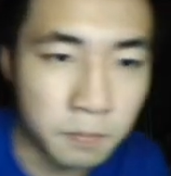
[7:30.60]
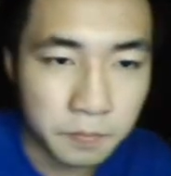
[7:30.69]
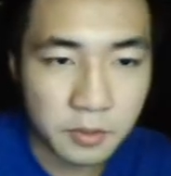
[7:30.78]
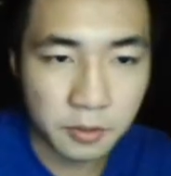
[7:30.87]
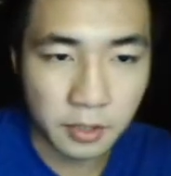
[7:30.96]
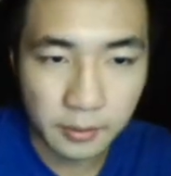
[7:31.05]

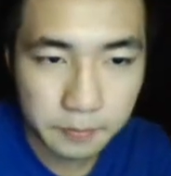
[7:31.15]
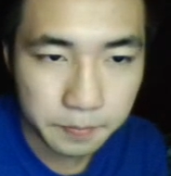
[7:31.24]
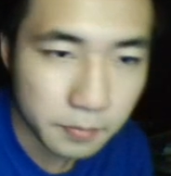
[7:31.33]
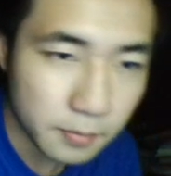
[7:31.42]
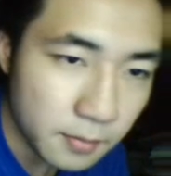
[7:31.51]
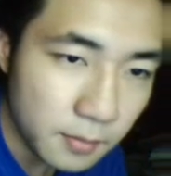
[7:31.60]
So yeah,
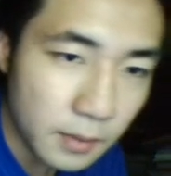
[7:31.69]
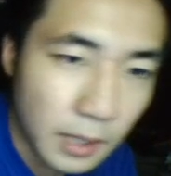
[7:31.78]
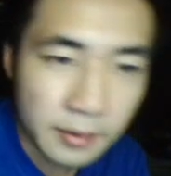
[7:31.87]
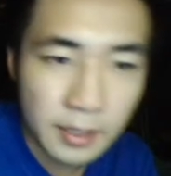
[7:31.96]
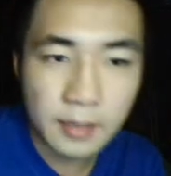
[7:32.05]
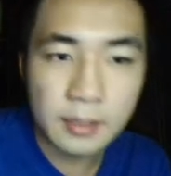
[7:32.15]

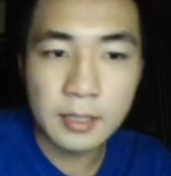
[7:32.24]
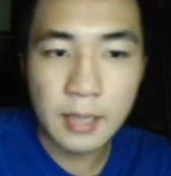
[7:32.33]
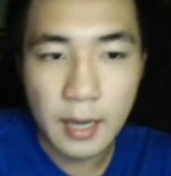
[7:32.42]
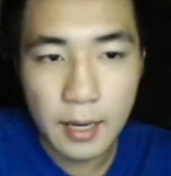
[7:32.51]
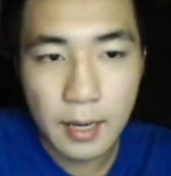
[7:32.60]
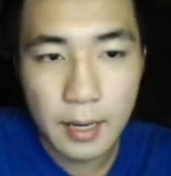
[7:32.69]
and then he
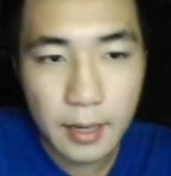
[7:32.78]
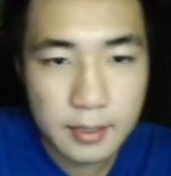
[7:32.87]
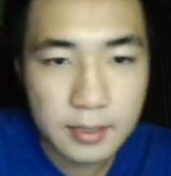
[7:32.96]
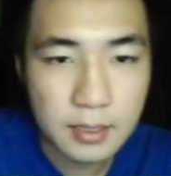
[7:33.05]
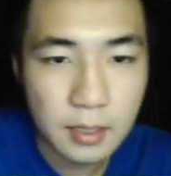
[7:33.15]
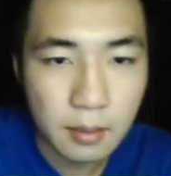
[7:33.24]

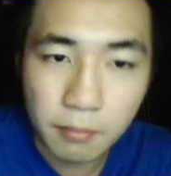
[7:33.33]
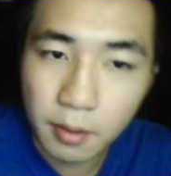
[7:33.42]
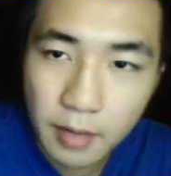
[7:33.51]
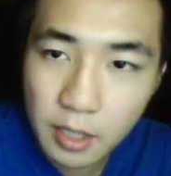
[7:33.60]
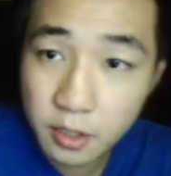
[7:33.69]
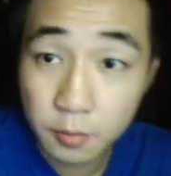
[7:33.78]
has
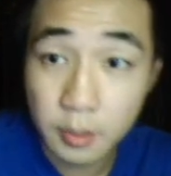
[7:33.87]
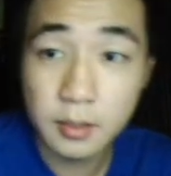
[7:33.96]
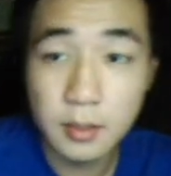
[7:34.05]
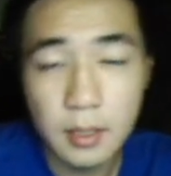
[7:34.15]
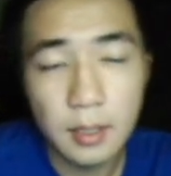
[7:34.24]
Barrage as well.